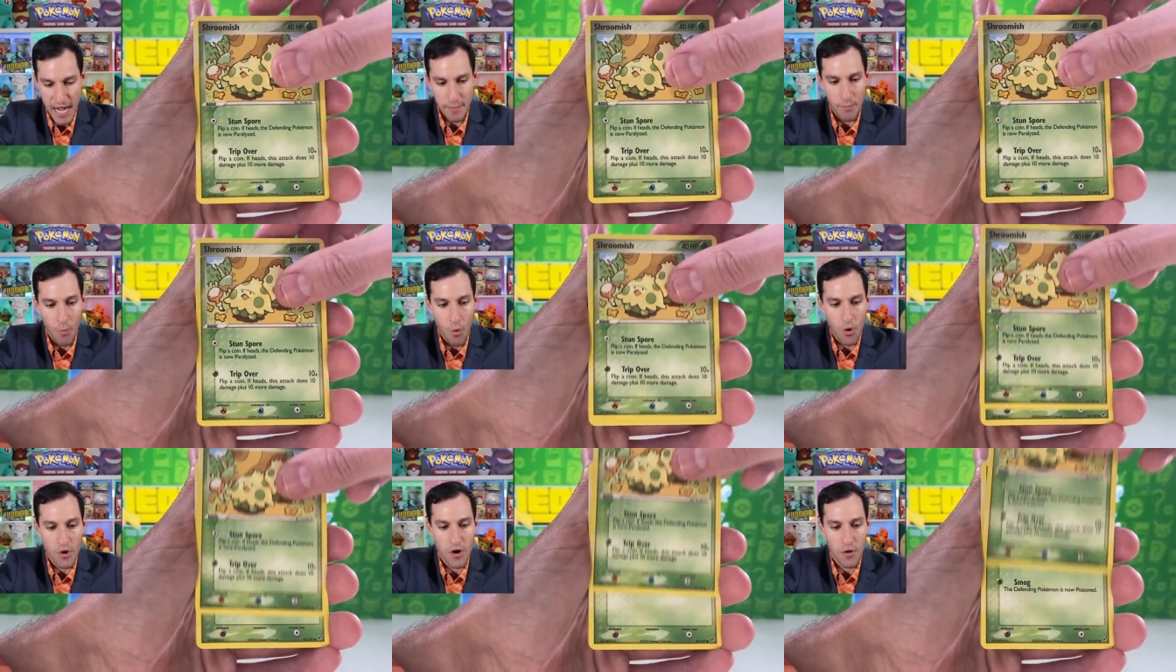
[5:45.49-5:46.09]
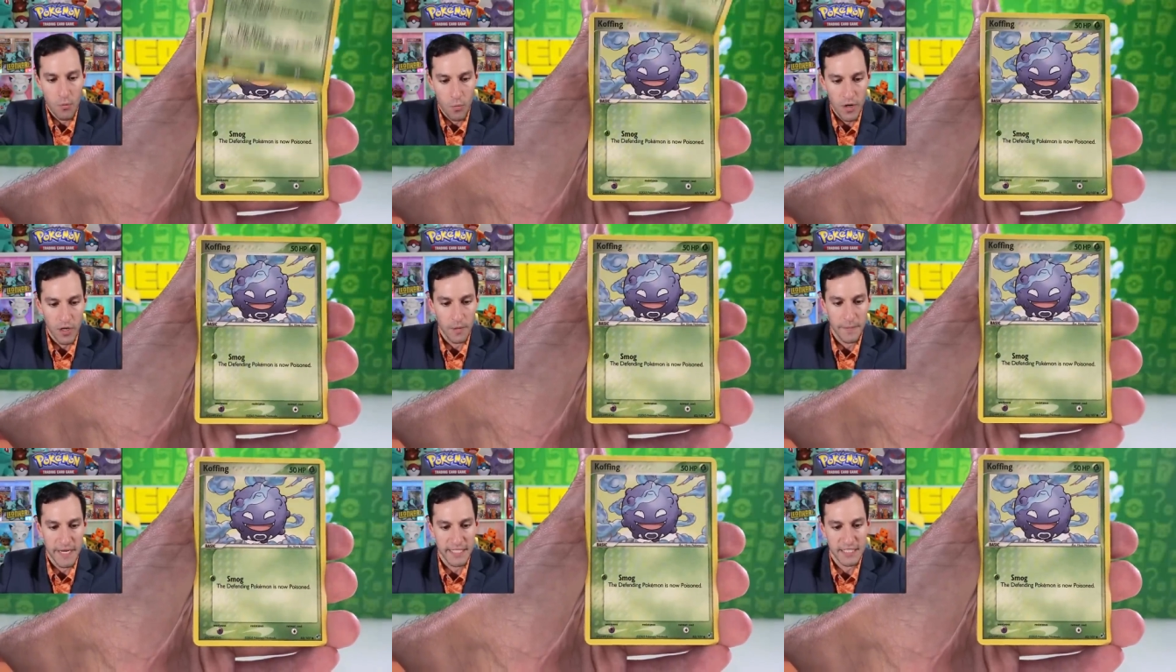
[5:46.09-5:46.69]
And more
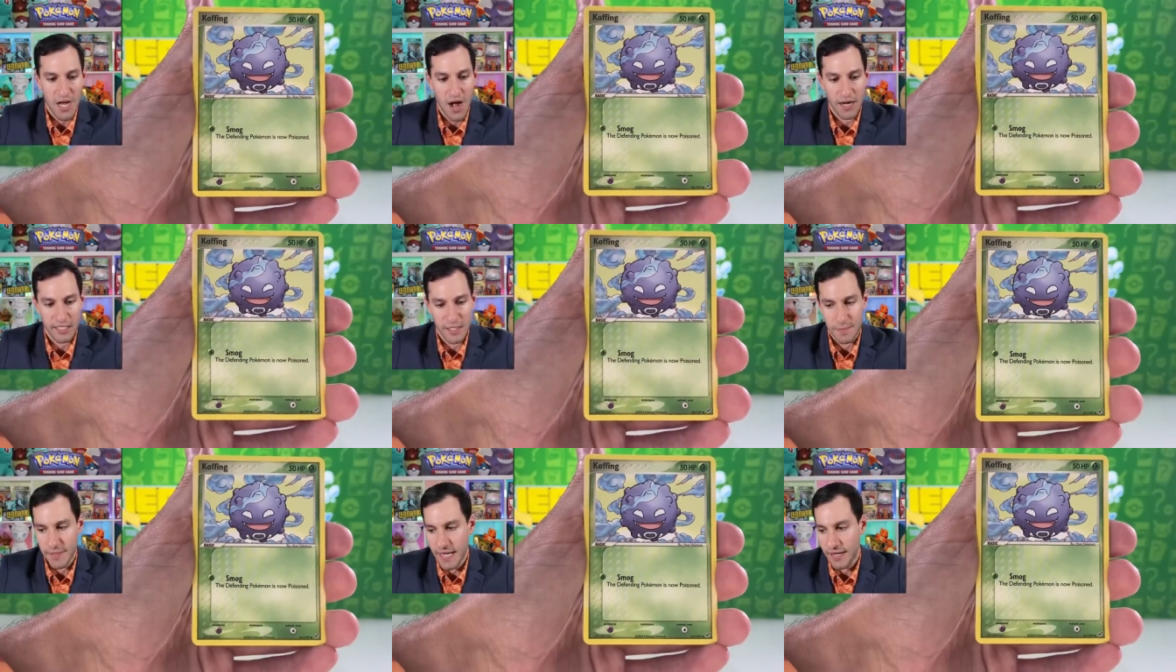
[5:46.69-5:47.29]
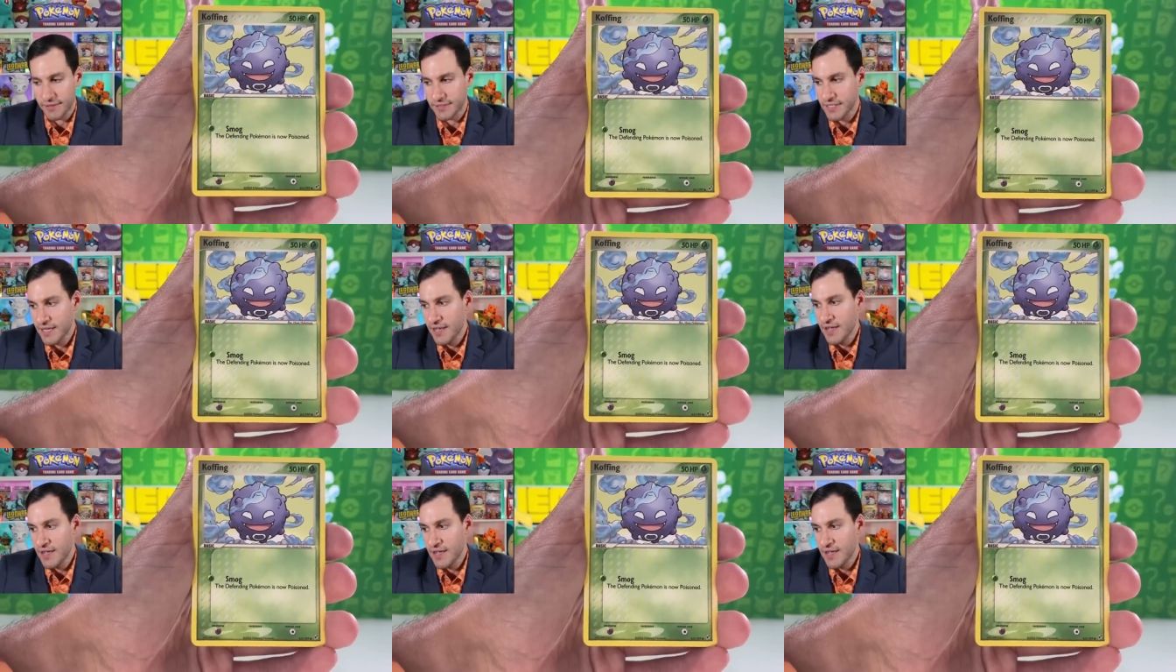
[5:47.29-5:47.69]
will be talked about.